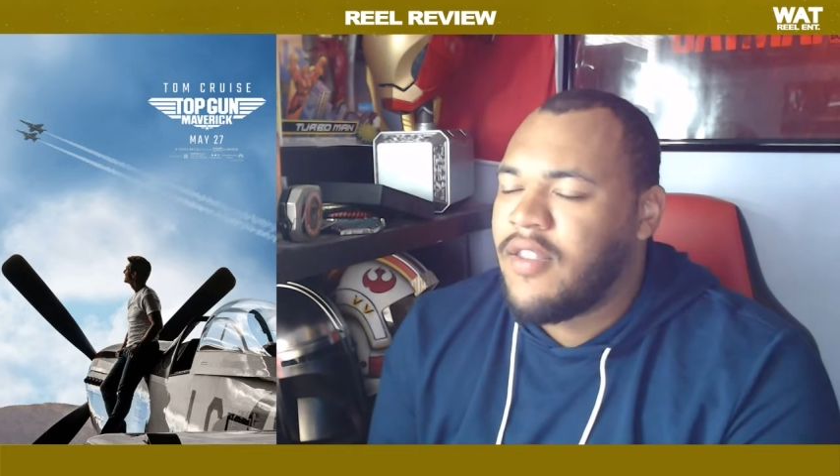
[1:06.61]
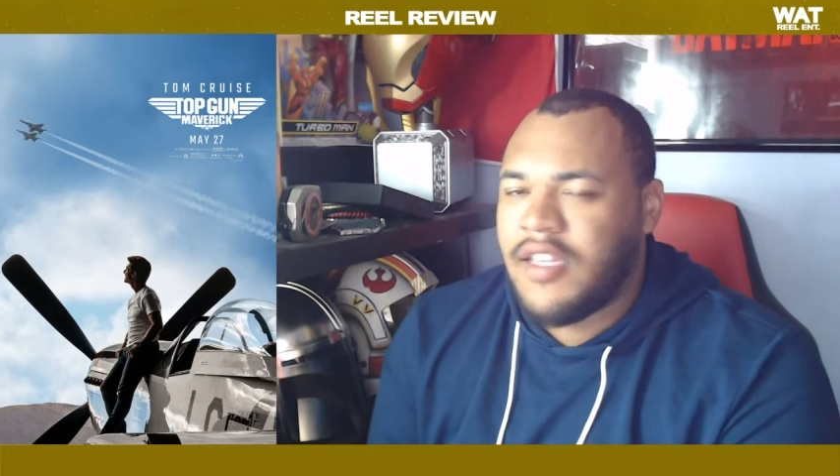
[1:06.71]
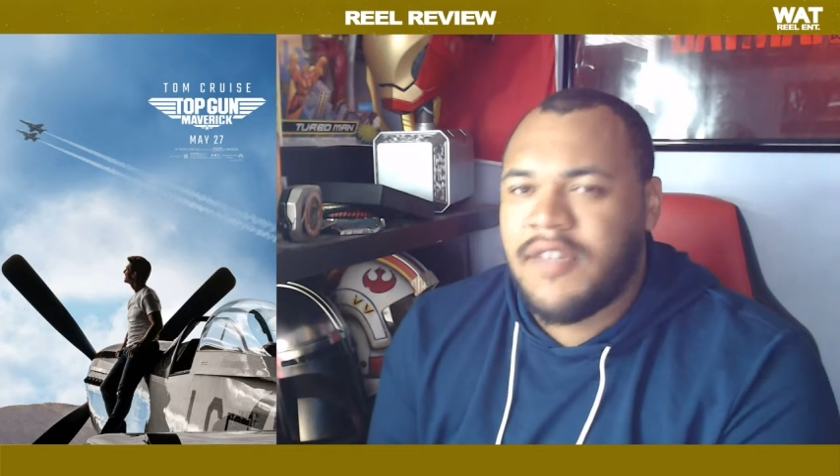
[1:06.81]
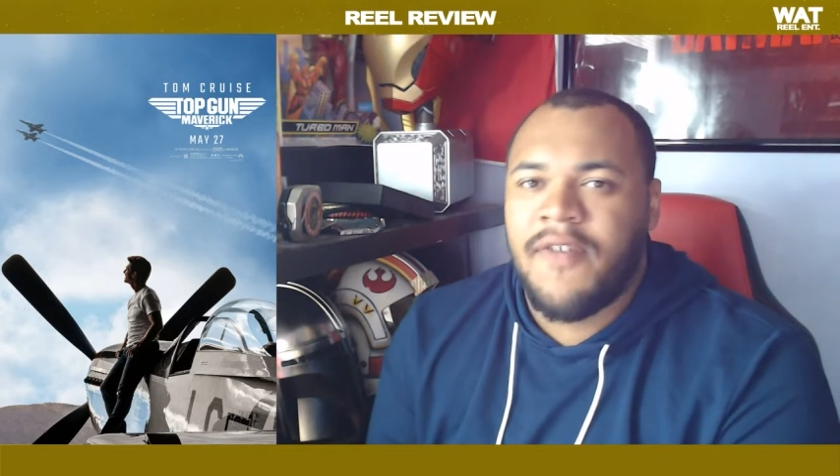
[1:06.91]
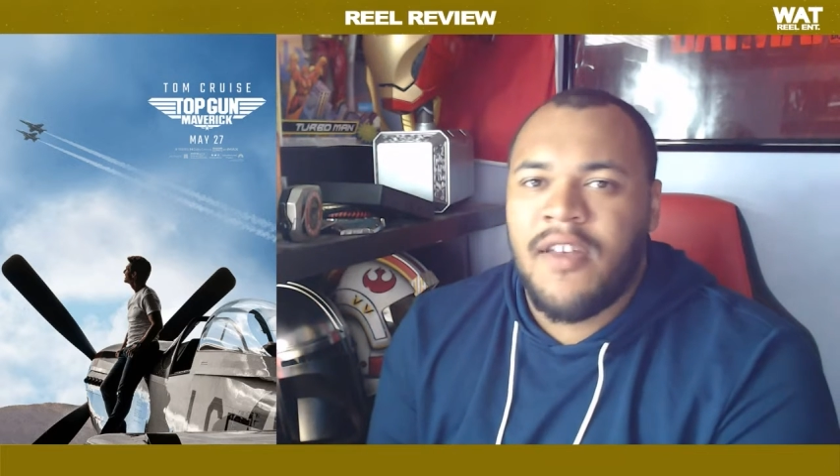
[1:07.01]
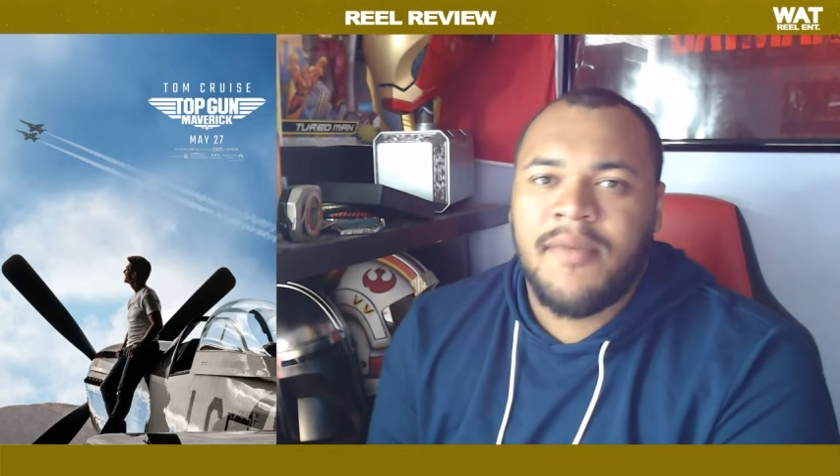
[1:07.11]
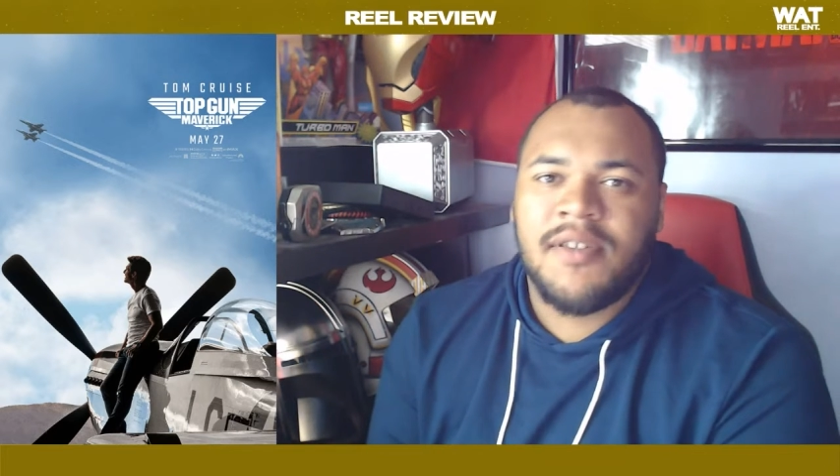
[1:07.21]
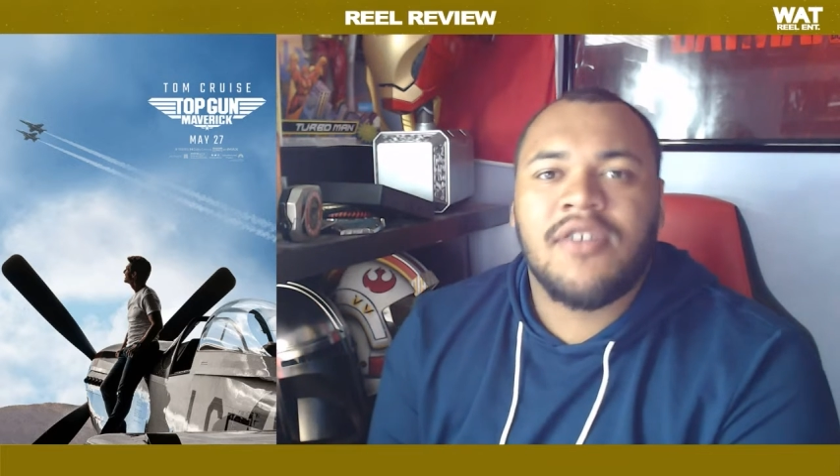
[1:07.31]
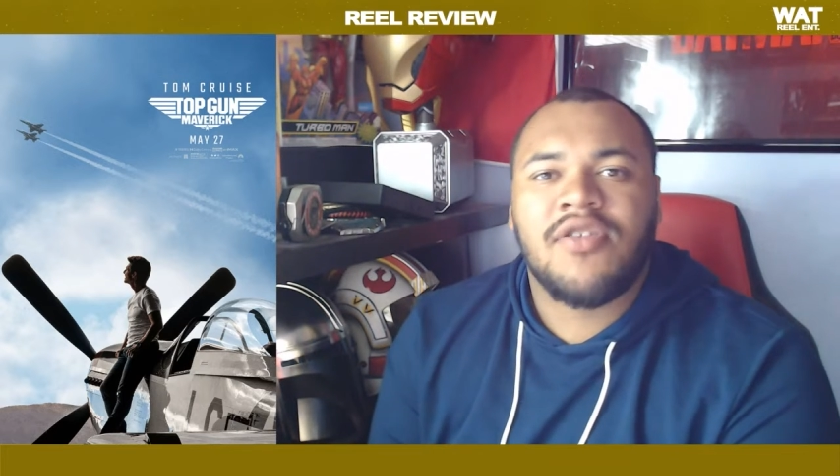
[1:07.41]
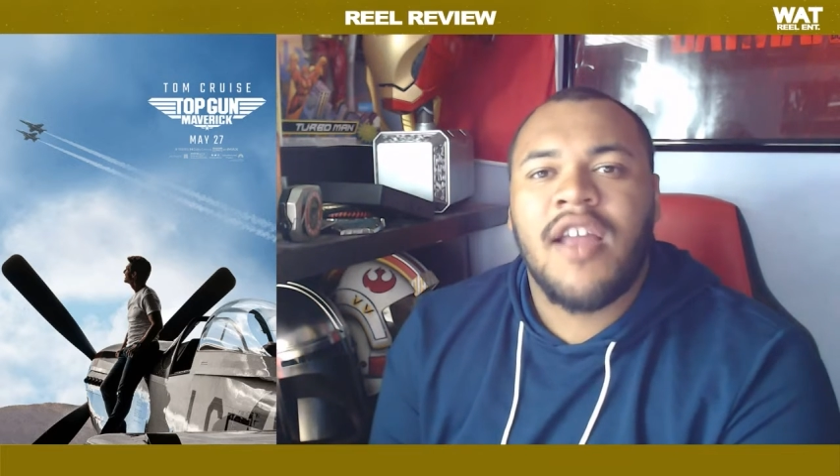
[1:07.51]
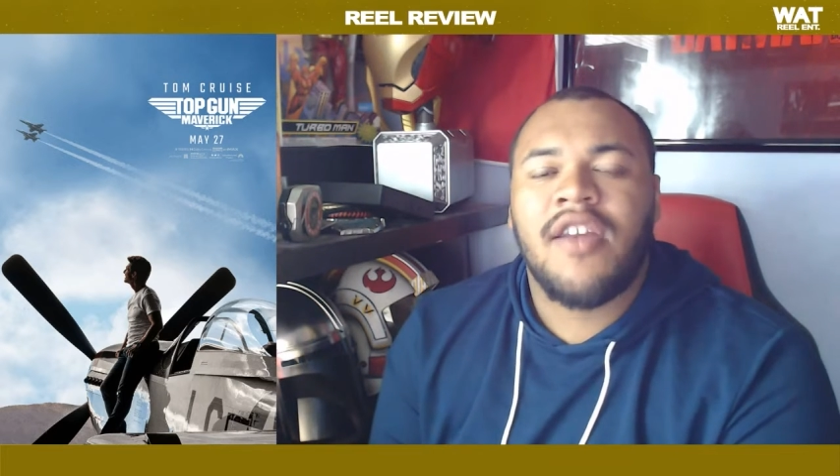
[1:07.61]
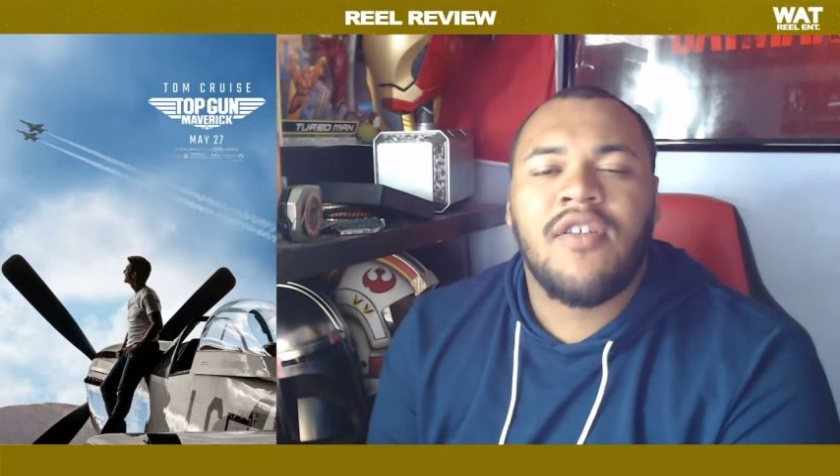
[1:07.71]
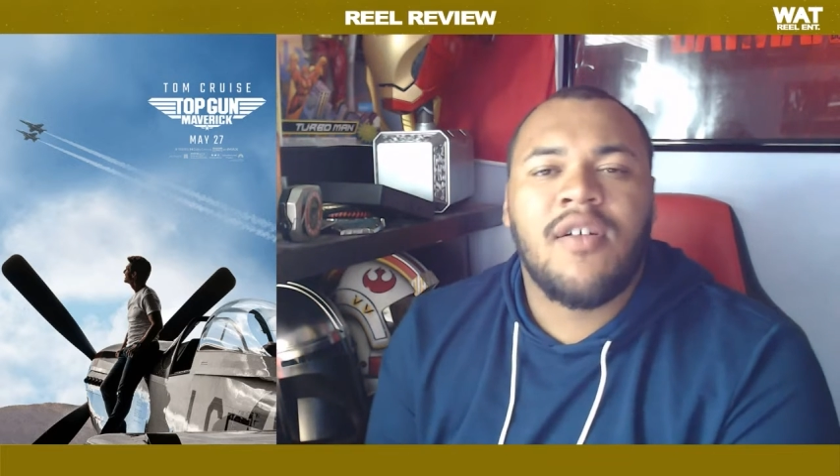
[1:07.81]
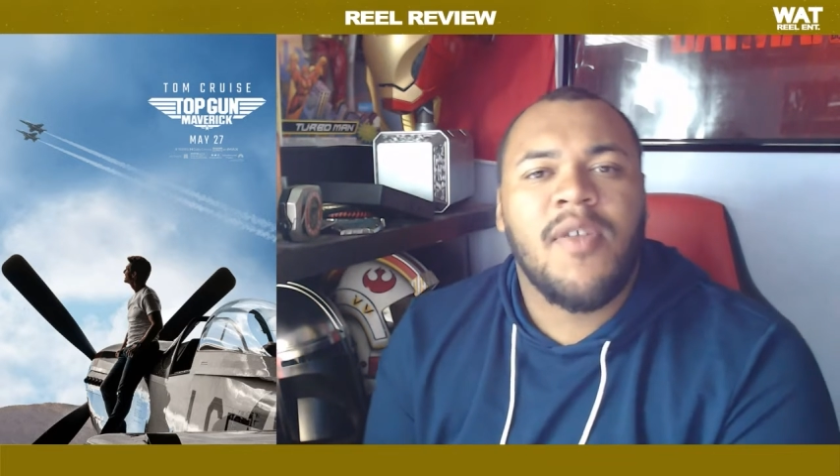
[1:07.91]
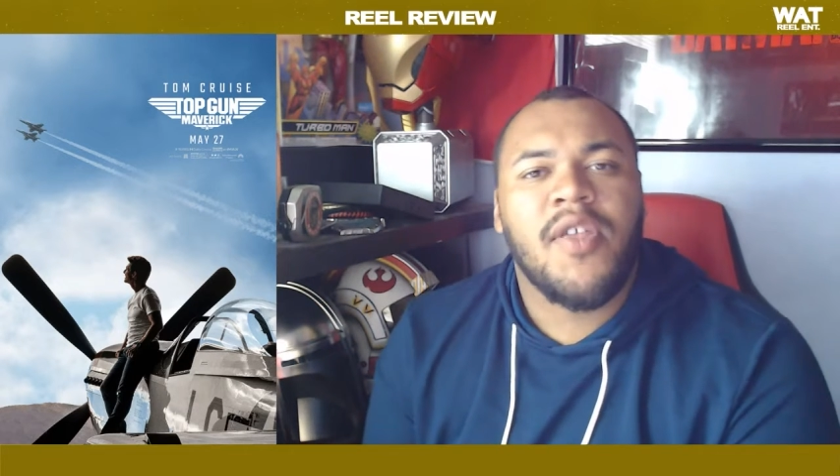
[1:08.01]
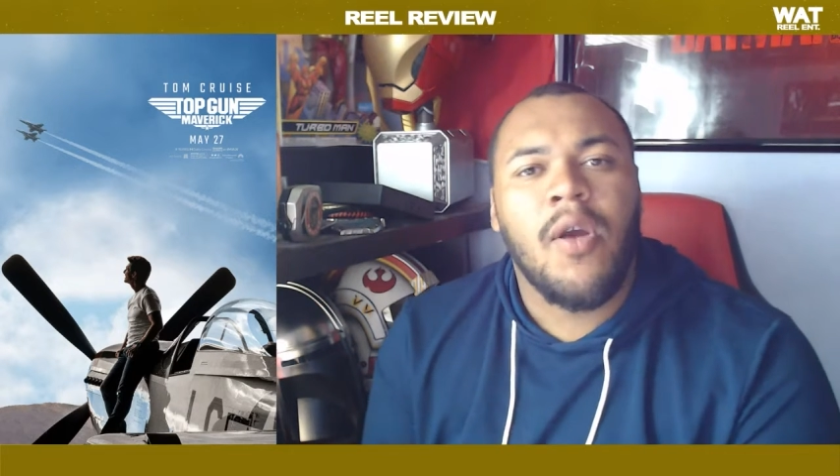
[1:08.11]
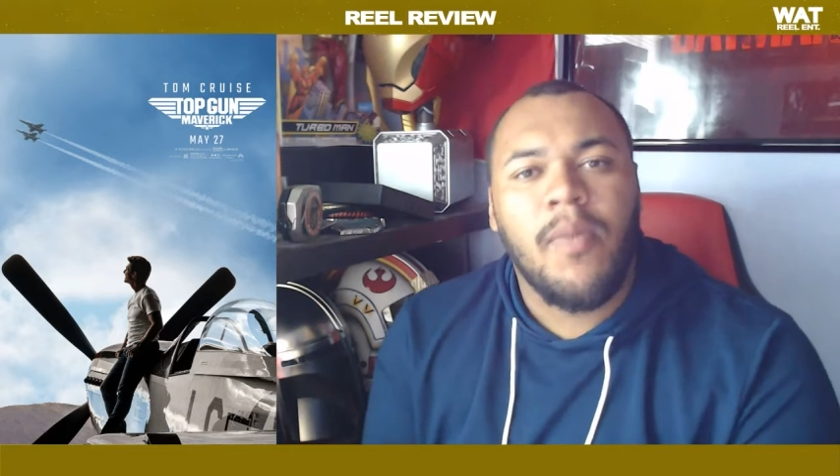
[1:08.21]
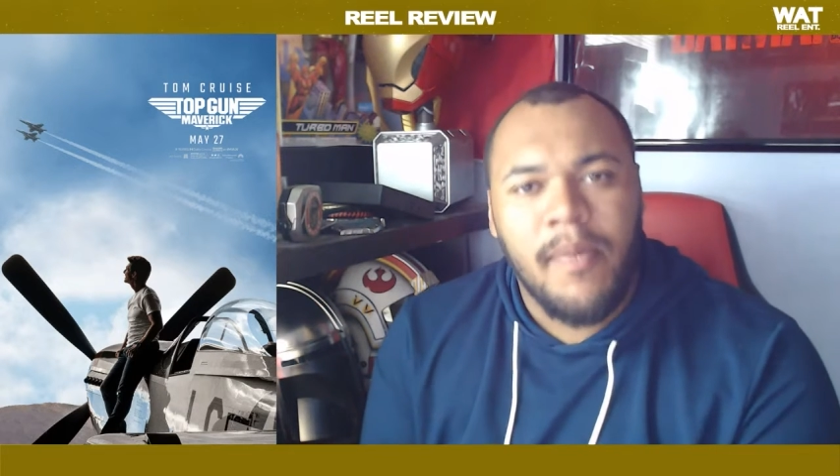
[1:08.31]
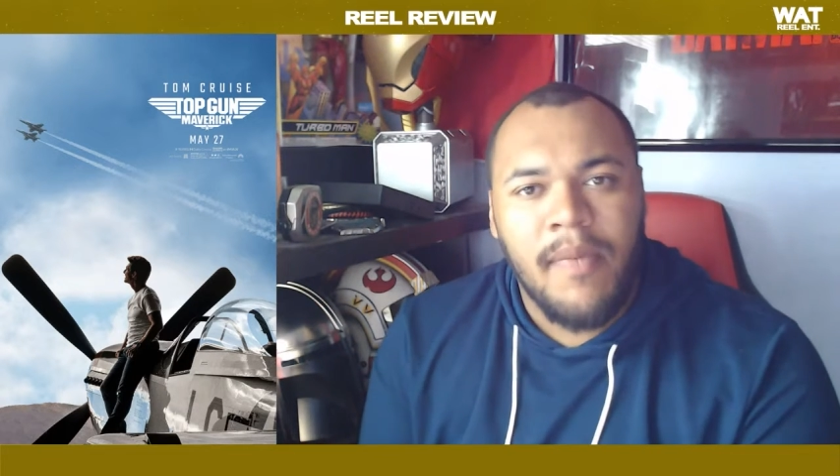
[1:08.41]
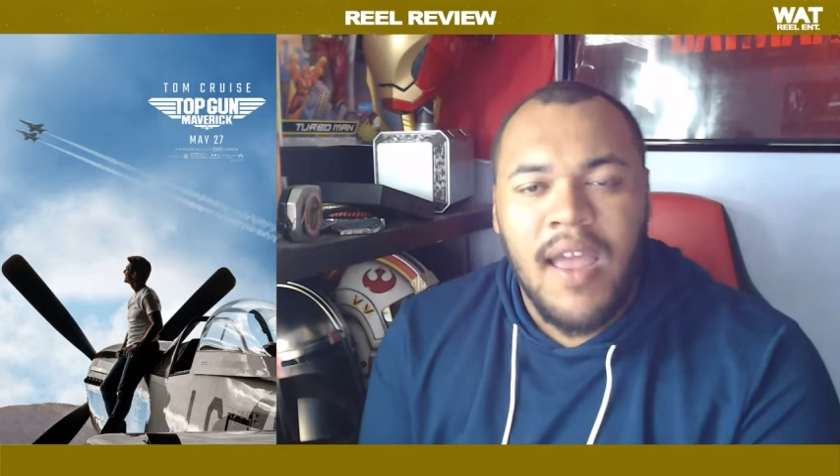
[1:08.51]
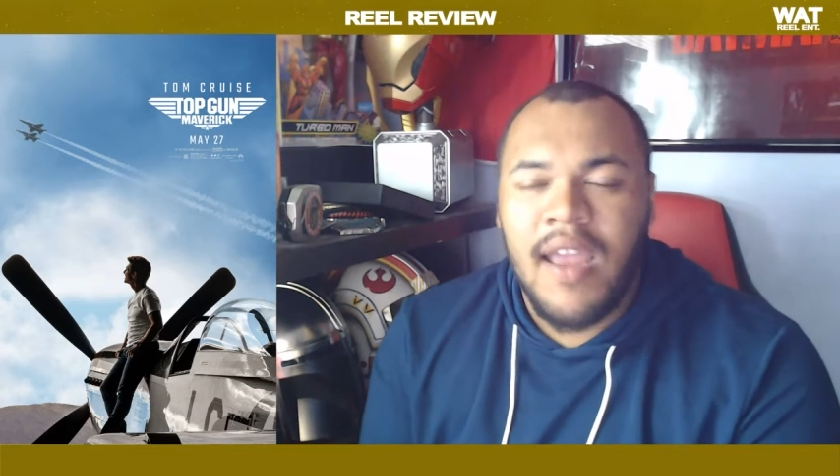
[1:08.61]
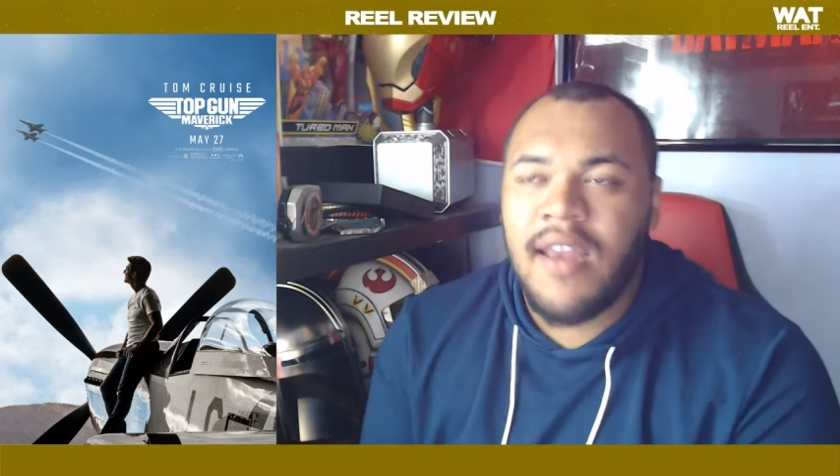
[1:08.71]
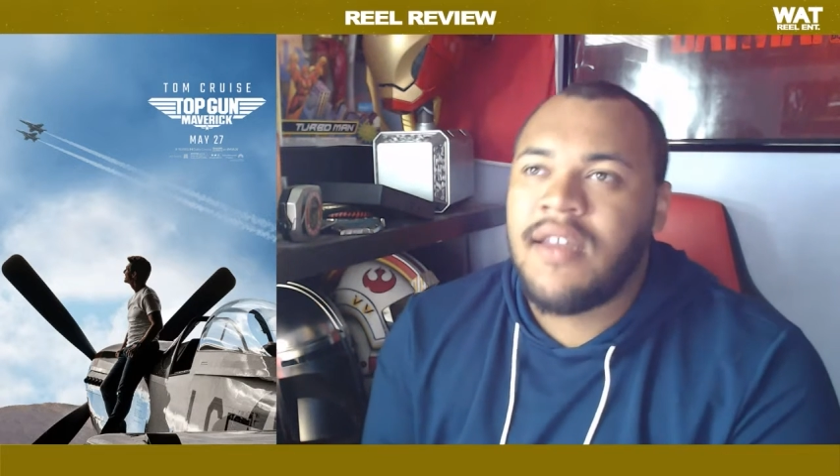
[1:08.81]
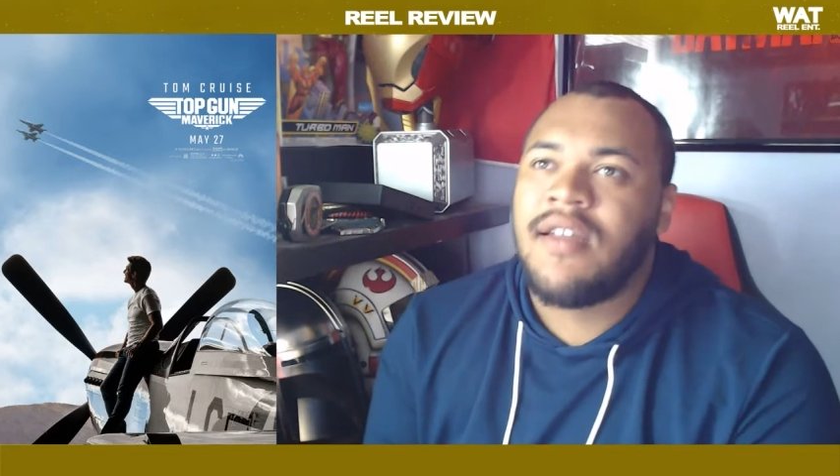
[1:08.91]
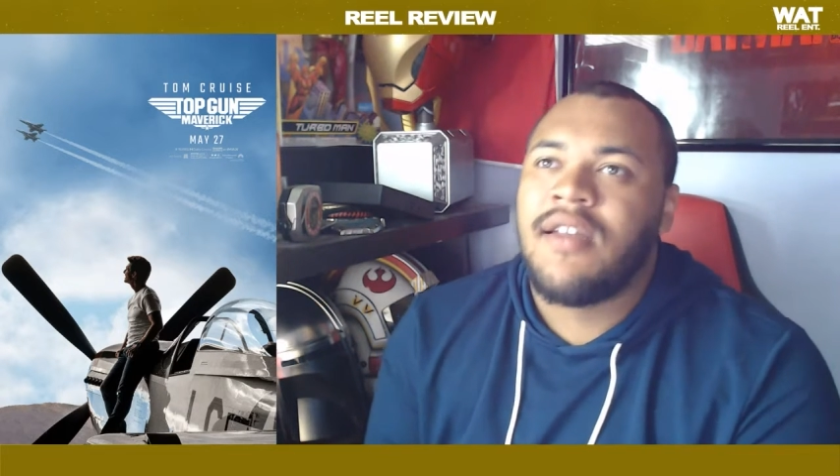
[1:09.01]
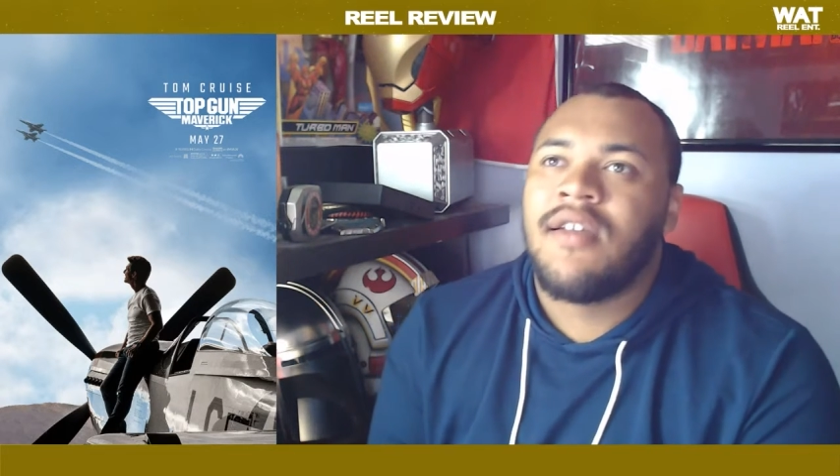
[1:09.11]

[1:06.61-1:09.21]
this film is I tried to go on with an open mind